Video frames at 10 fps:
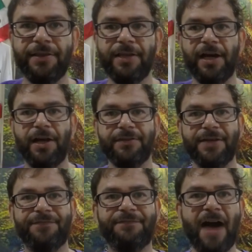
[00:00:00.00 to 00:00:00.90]
the
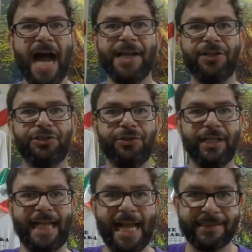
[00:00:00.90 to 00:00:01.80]
the fire to the
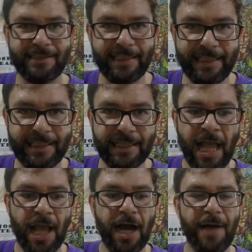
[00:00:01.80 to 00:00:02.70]
gasoline
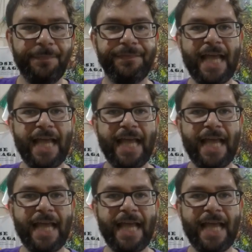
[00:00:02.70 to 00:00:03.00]
um,